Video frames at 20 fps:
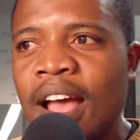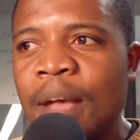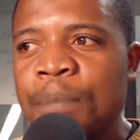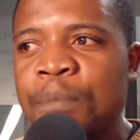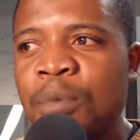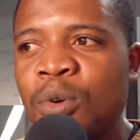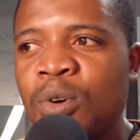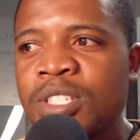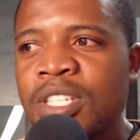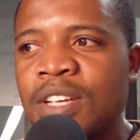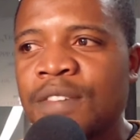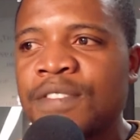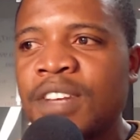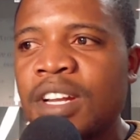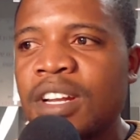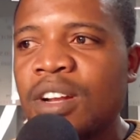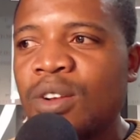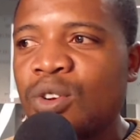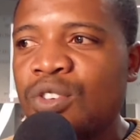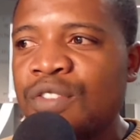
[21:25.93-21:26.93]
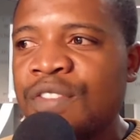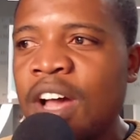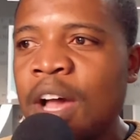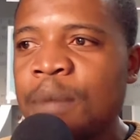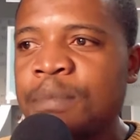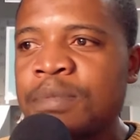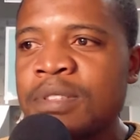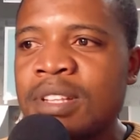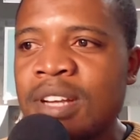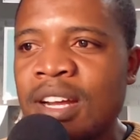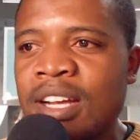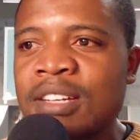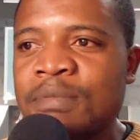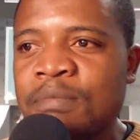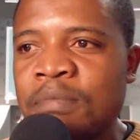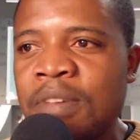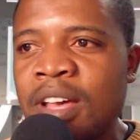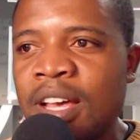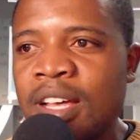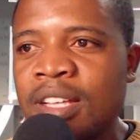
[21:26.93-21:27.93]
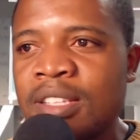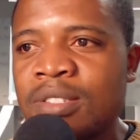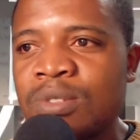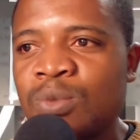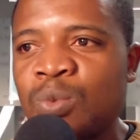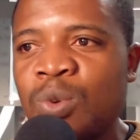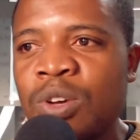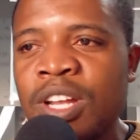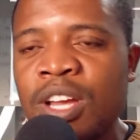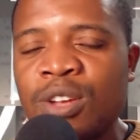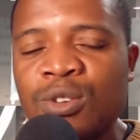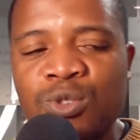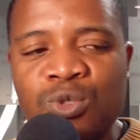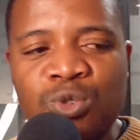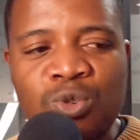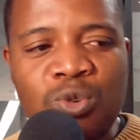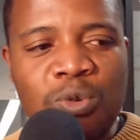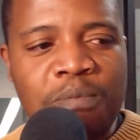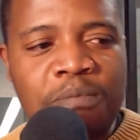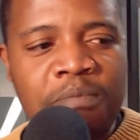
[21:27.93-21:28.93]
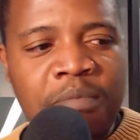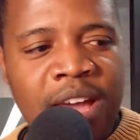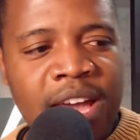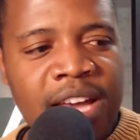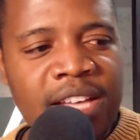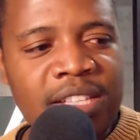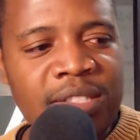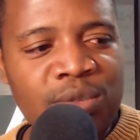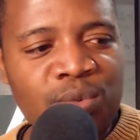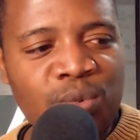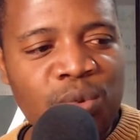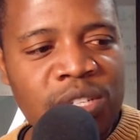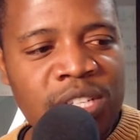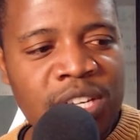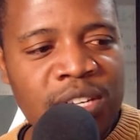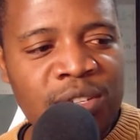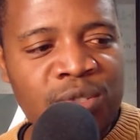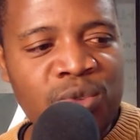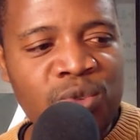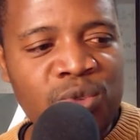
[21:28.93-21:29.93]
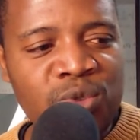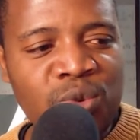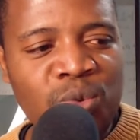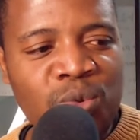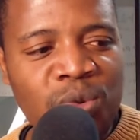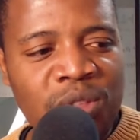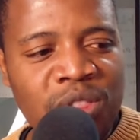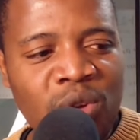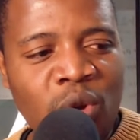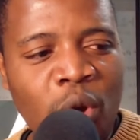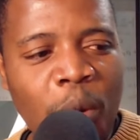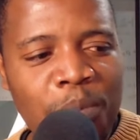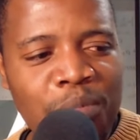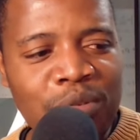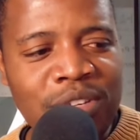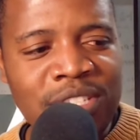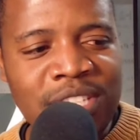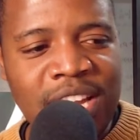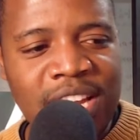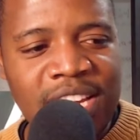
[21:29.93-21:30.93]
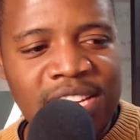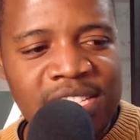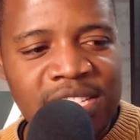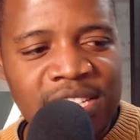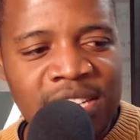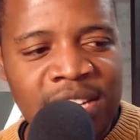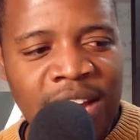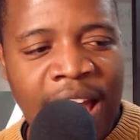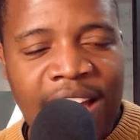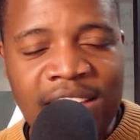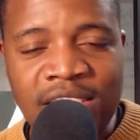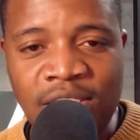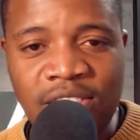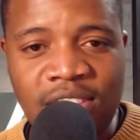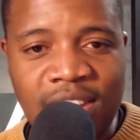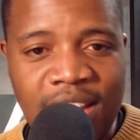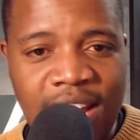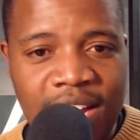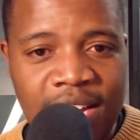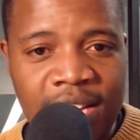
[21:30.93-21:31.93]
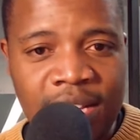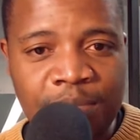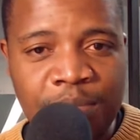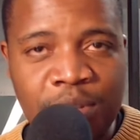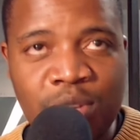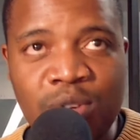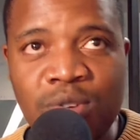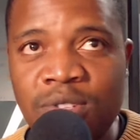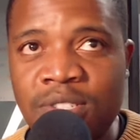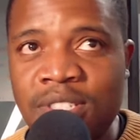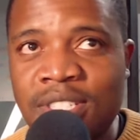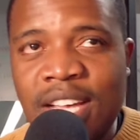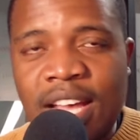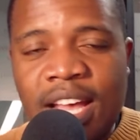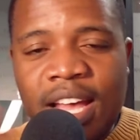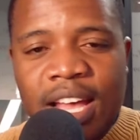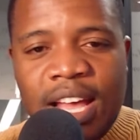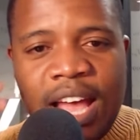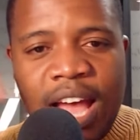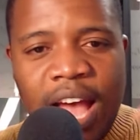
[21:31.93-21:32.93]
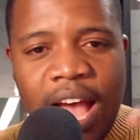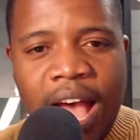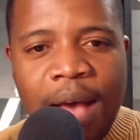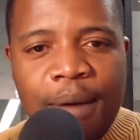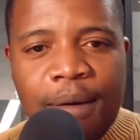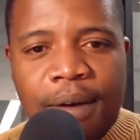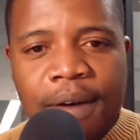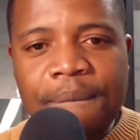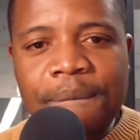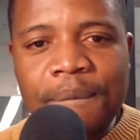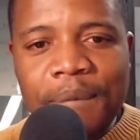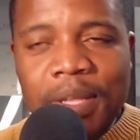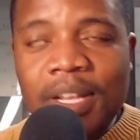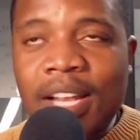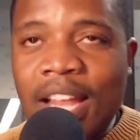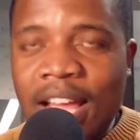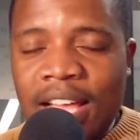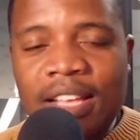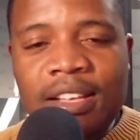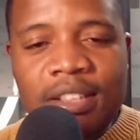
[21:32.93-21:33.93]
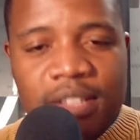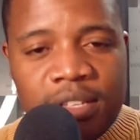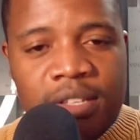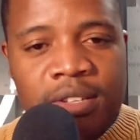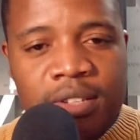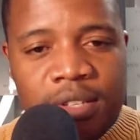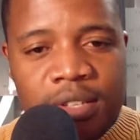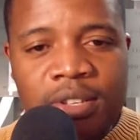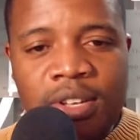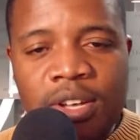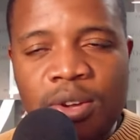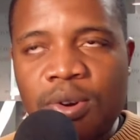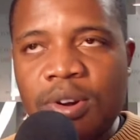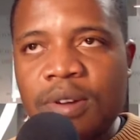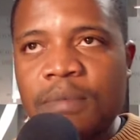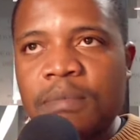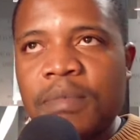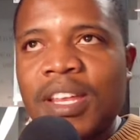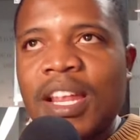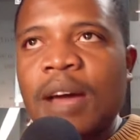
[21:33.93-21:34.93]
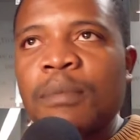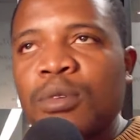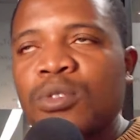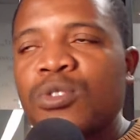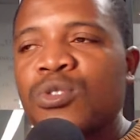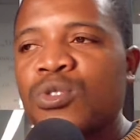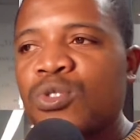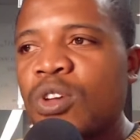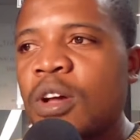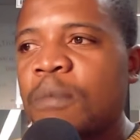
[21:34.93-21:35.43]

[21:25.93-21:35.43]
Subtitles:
because I've done a lot of abstract maths, when I do maths which has to do with computation, I struggle because I'm like, you get what I mean? I'm not